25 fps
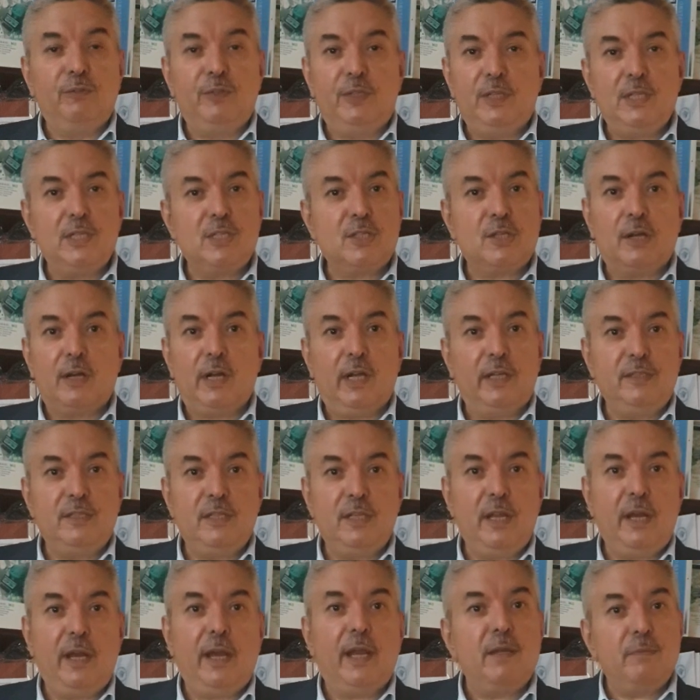of these
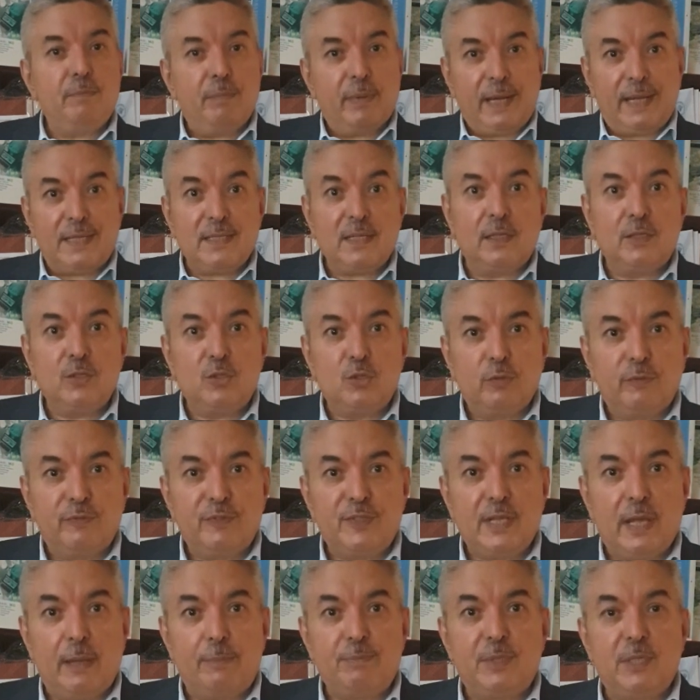criteria in presence
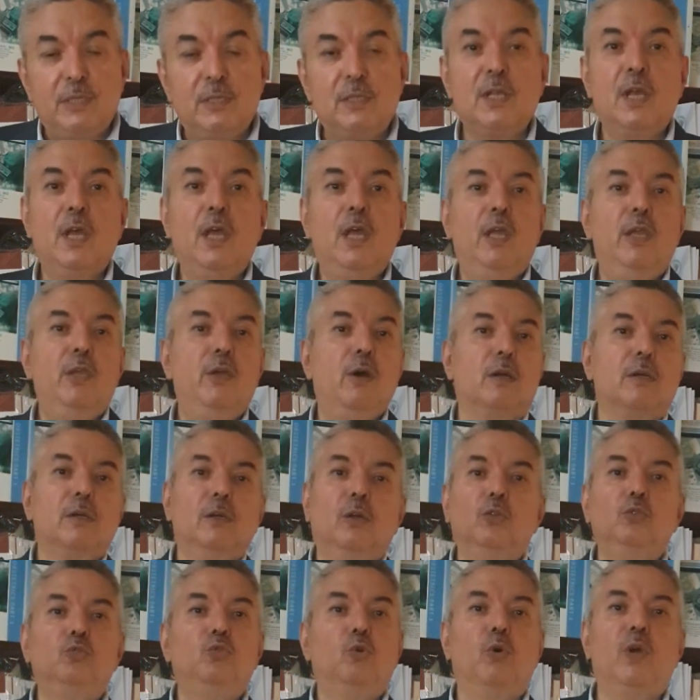of sepsis, you
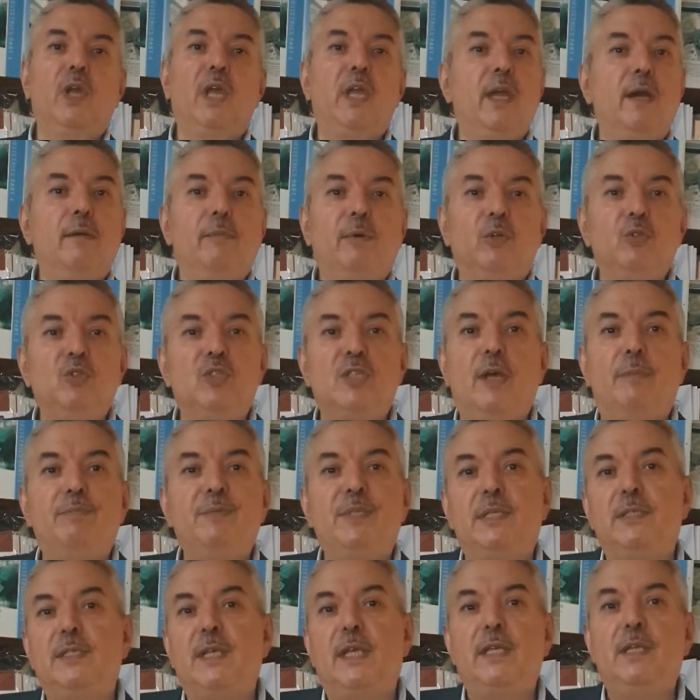are not talking about
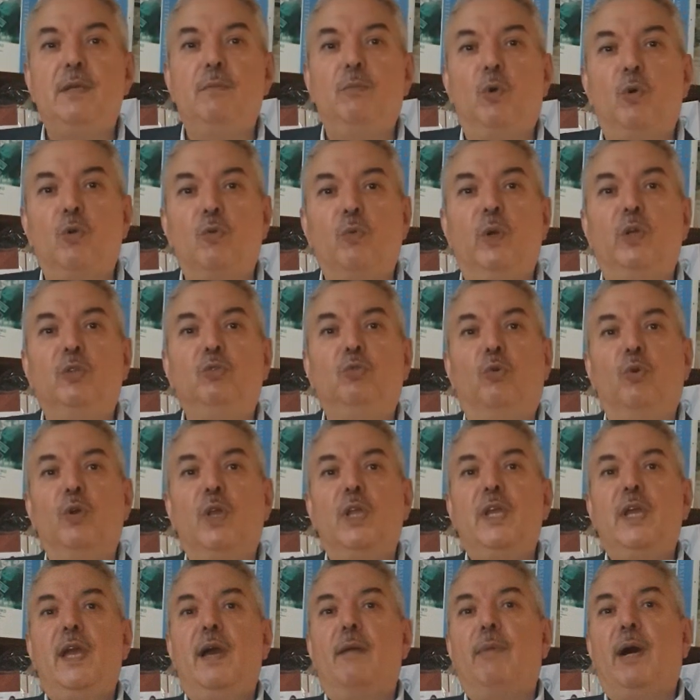sepsis anymore. We're
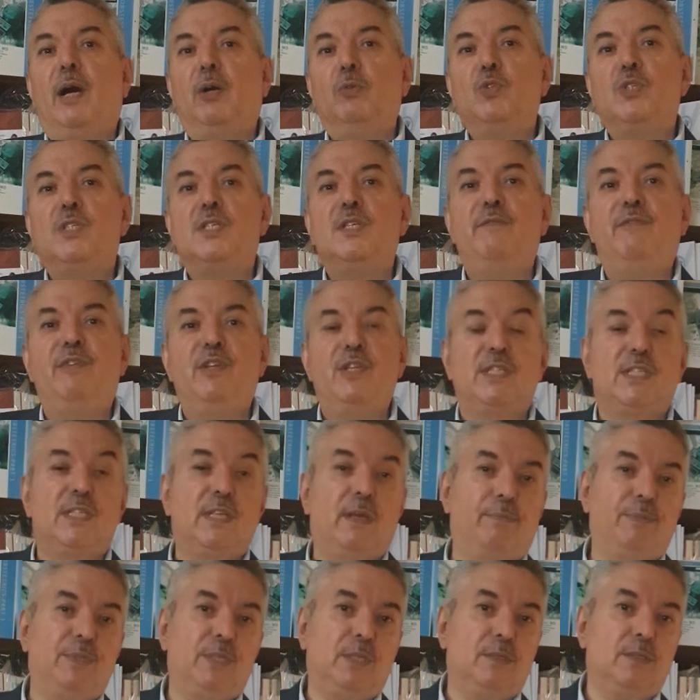talking about severe
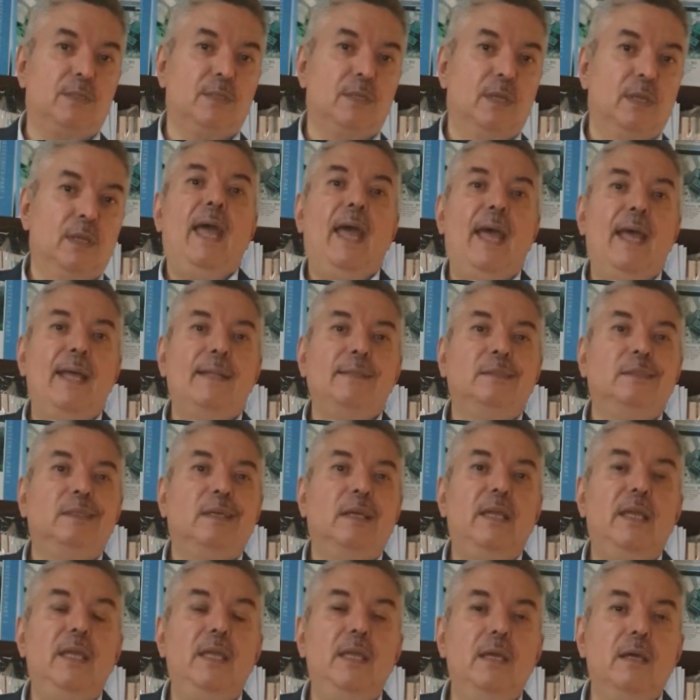sepsis. And
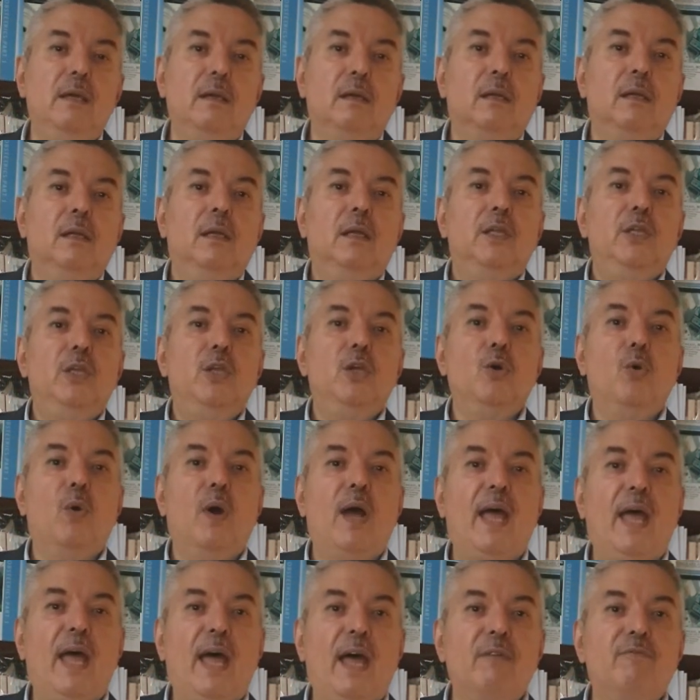here
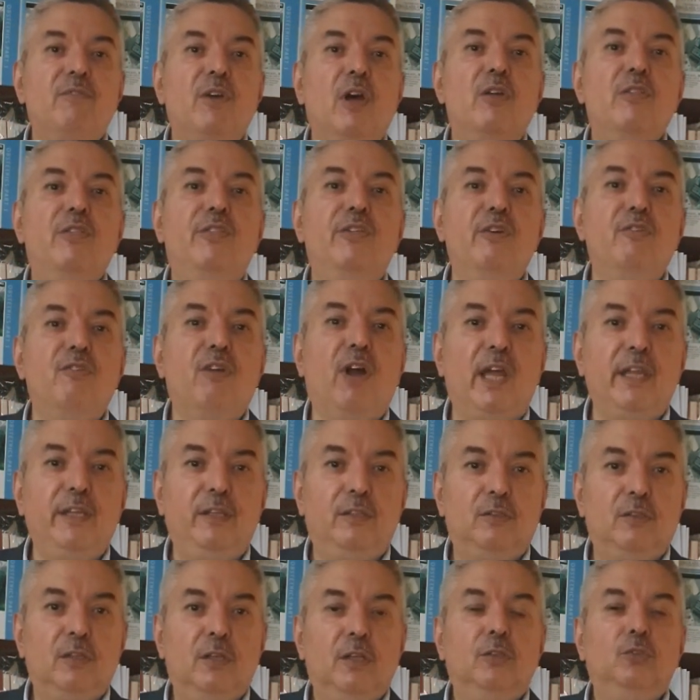you have the
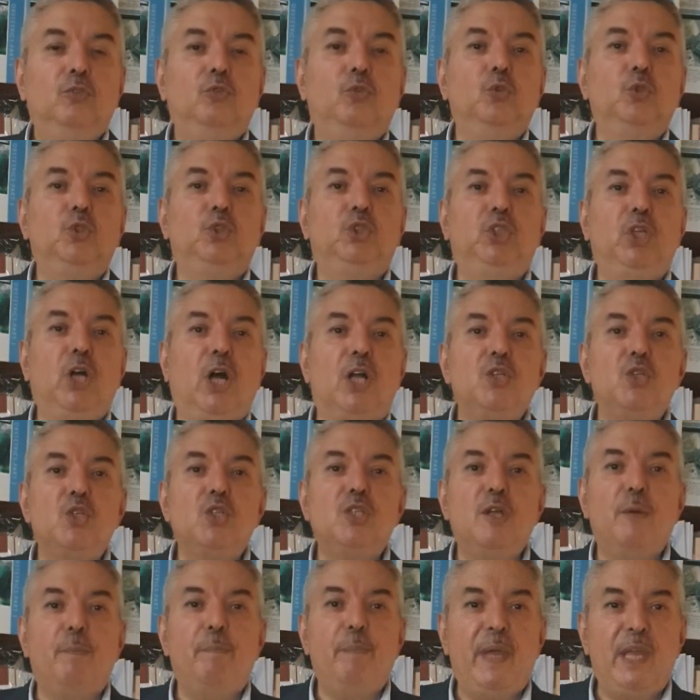right to
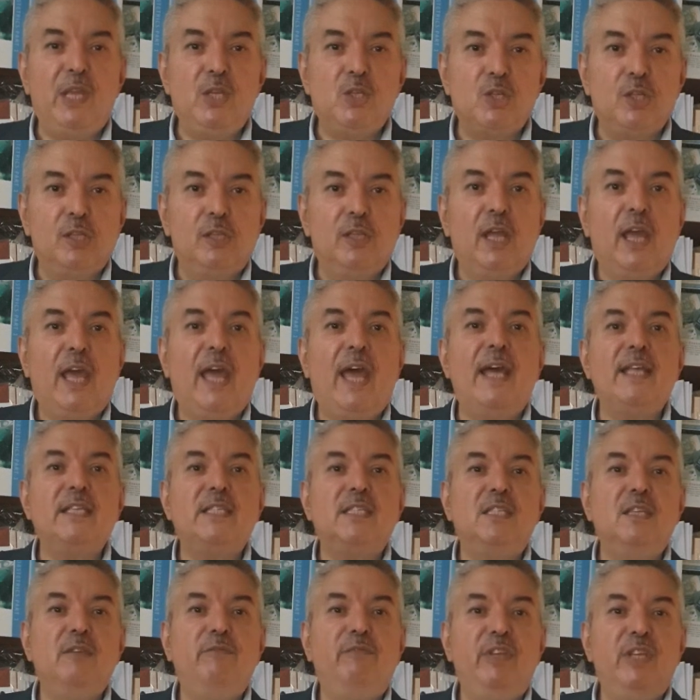judge the patient
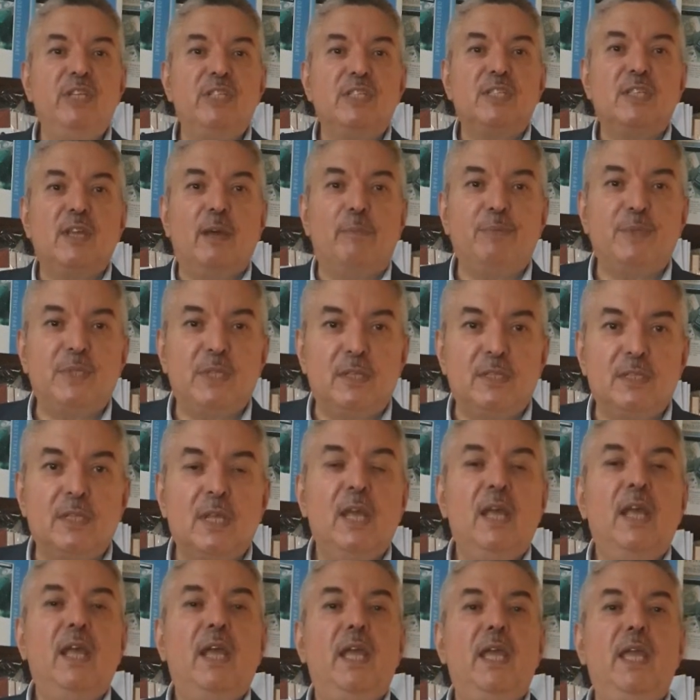as severe
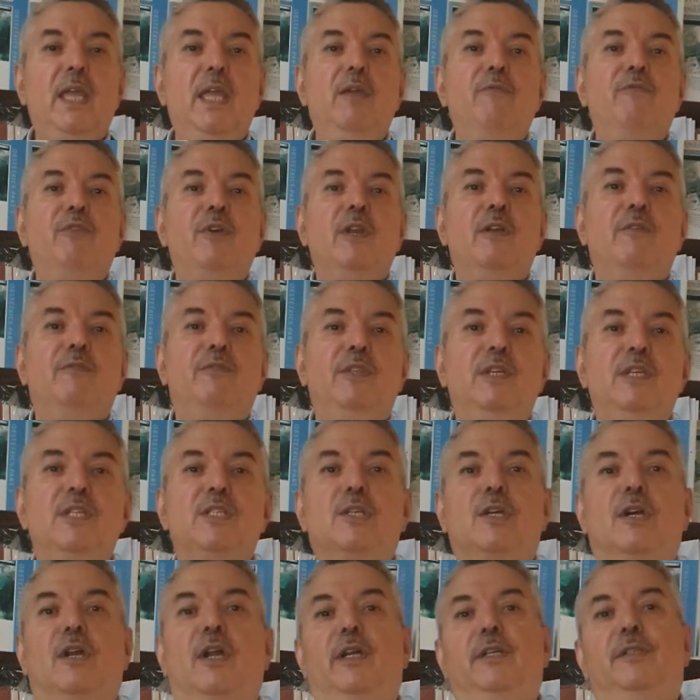sepsis even if
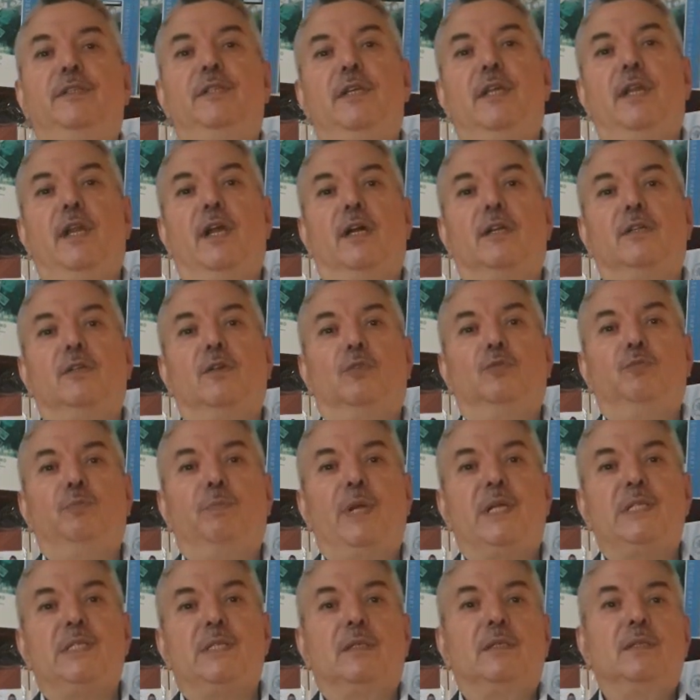these criteria are
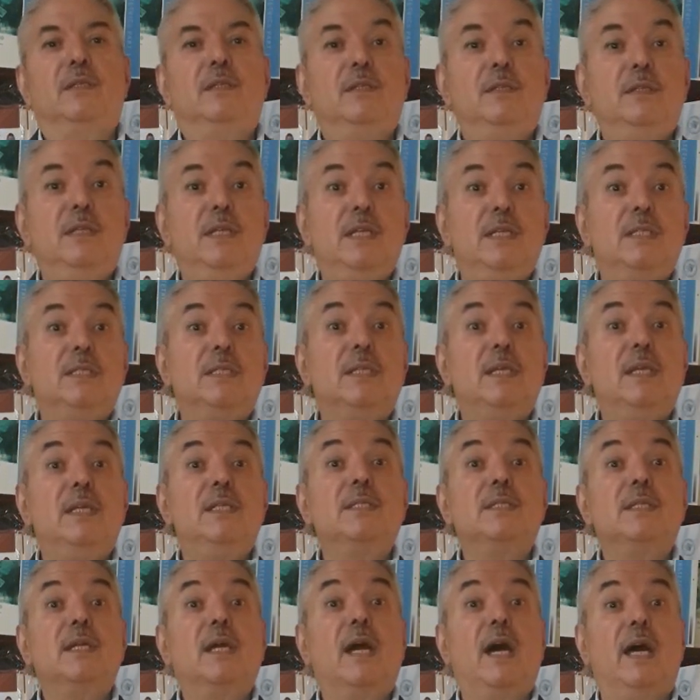not present. This
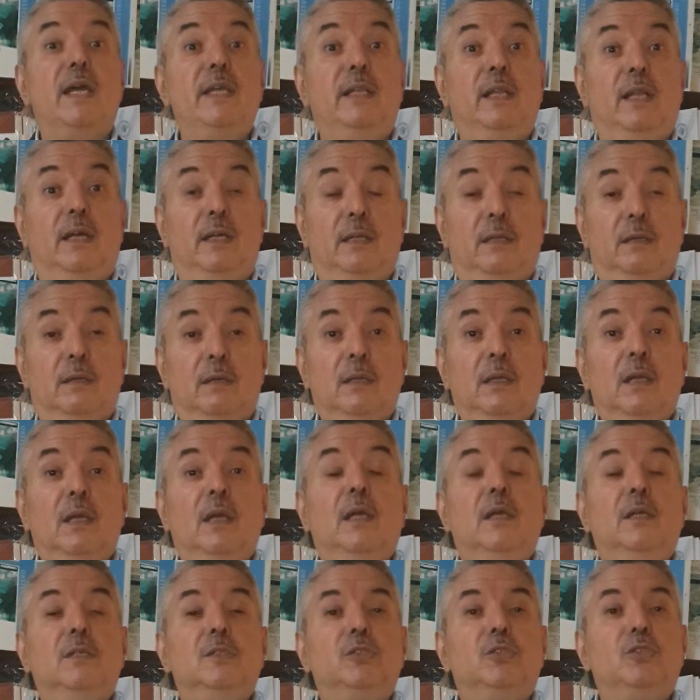is the
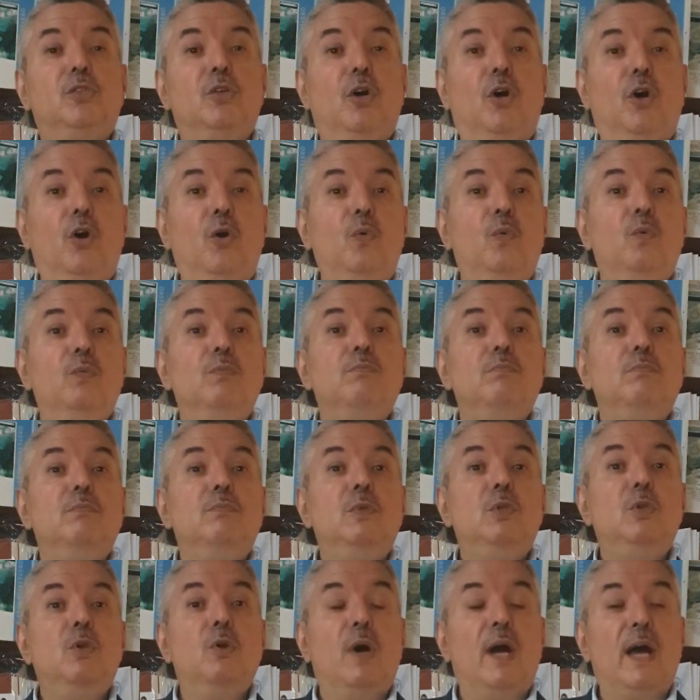guideline.
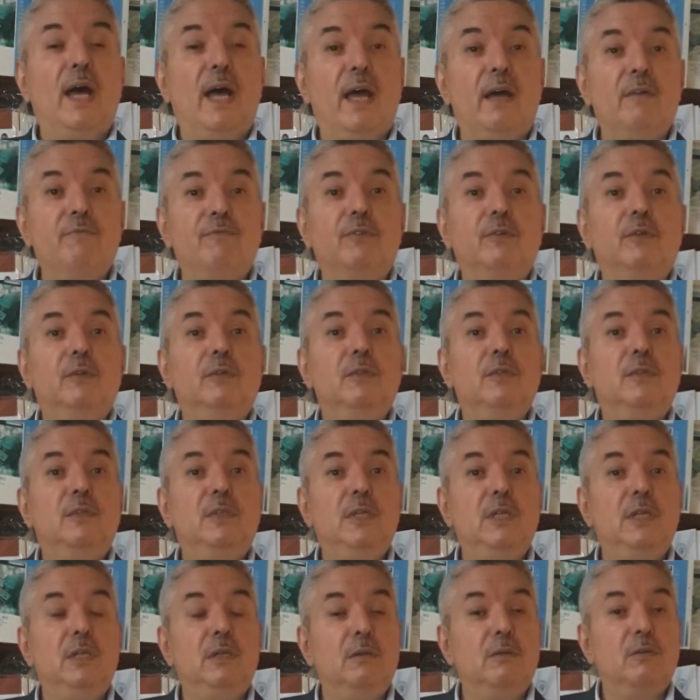So you
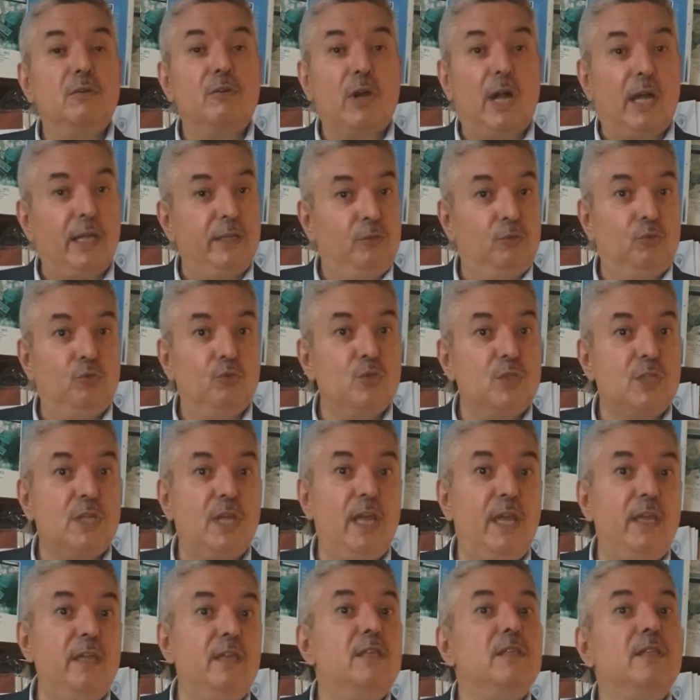have the right to
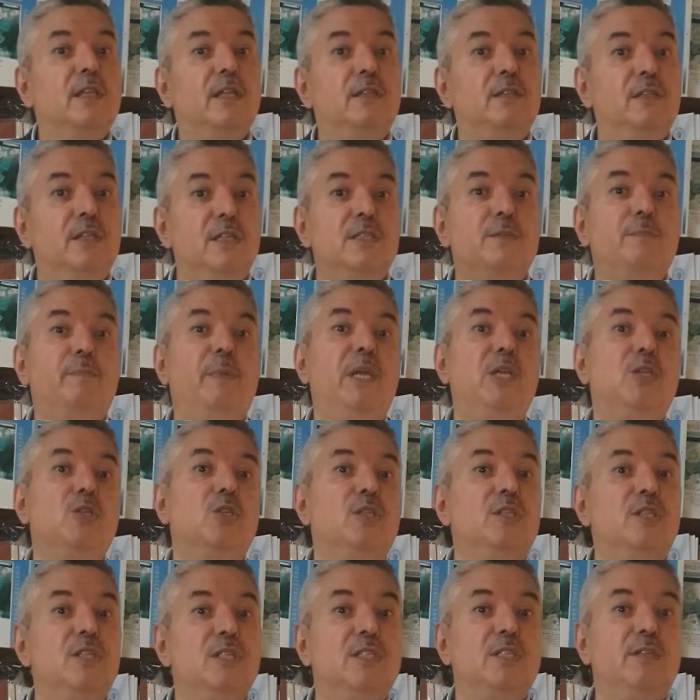say that this
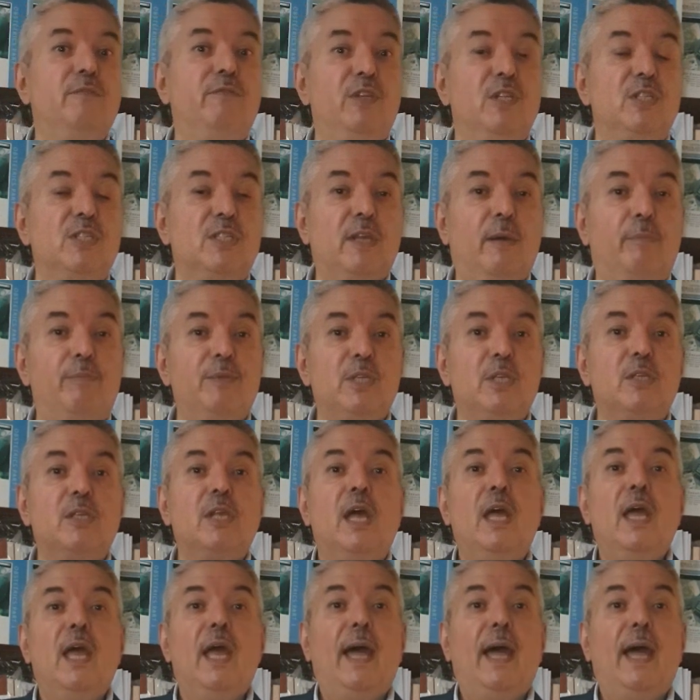patient is severe sepsis